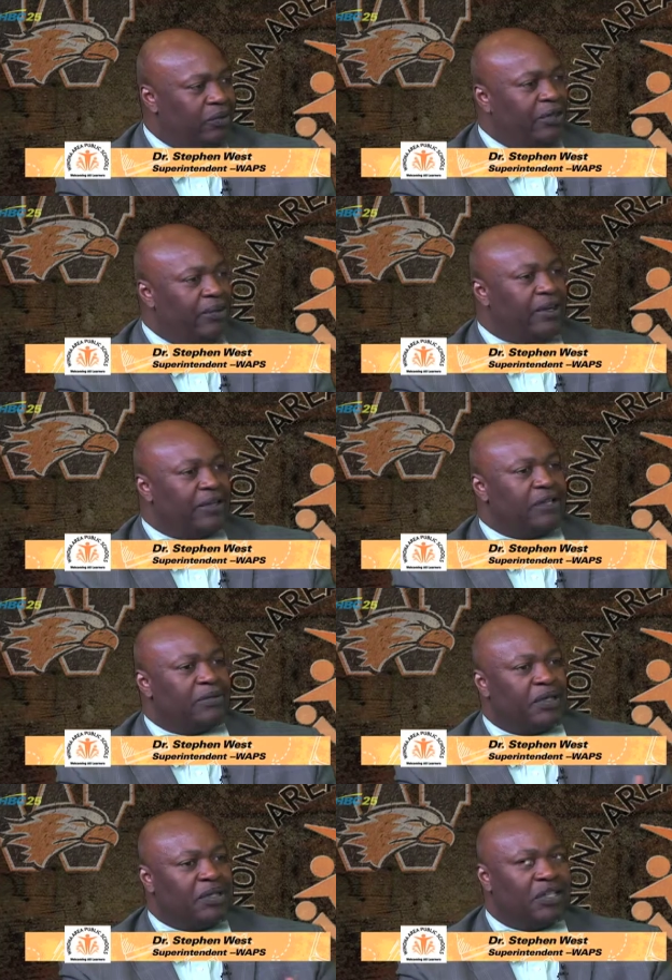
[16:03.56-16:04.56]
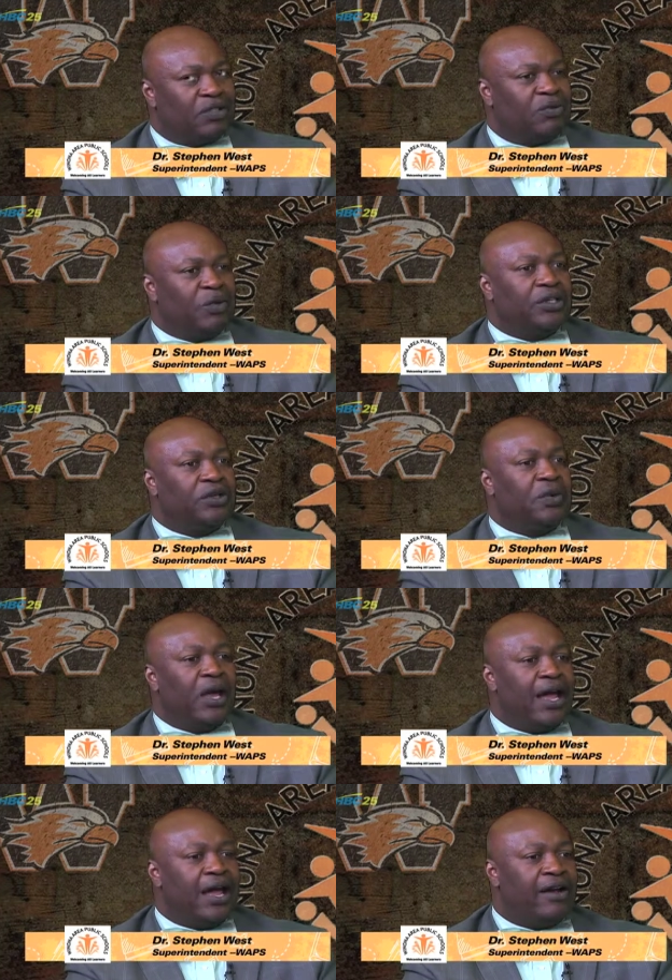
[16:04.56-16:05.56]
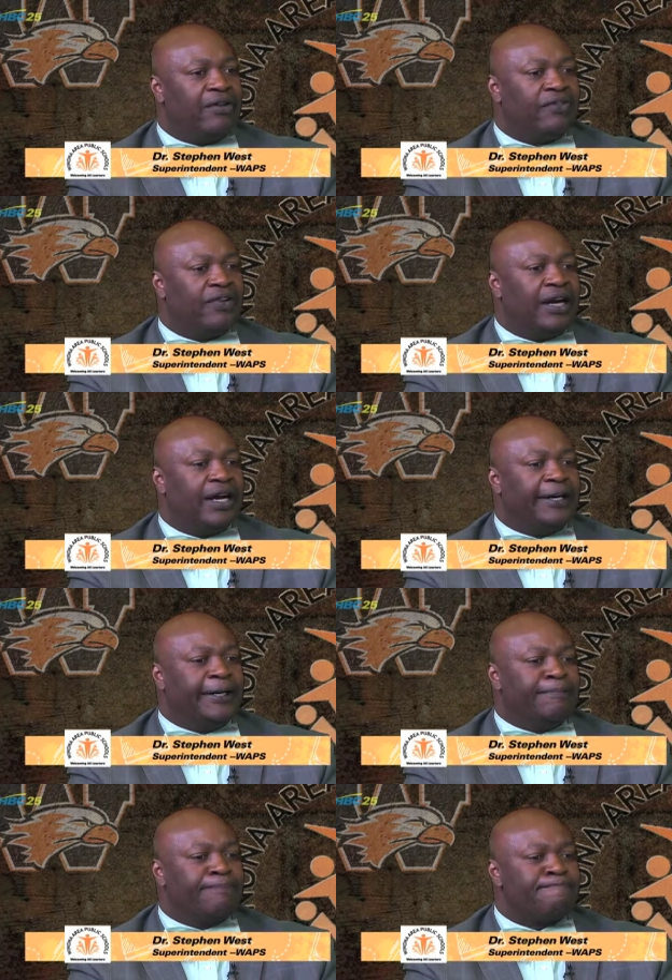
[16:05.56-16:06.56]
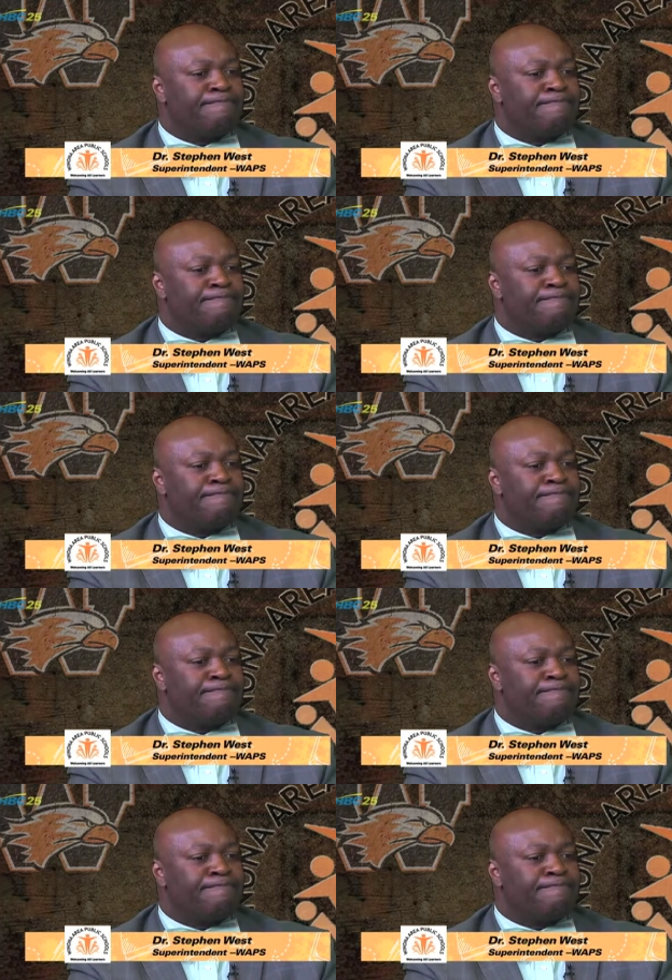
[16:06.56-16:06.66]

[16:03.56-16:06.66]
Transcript: bit about this because we do have um,